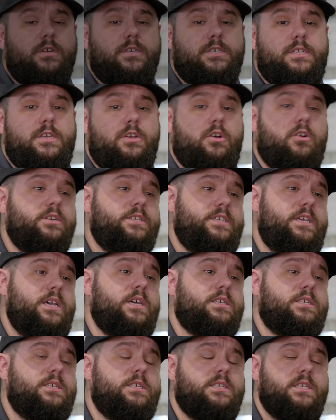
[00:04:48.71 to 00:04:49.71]
as the
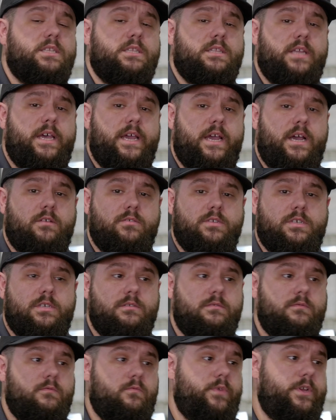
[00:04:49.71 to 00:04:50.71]
RTSs and the
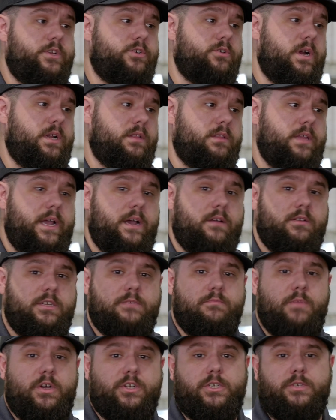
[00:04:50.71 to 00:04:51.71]
layouts, we try to lay out
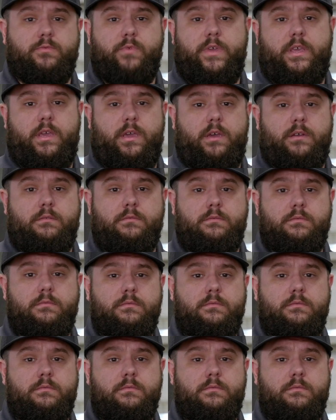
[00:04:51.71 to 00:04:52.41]
as much as we can.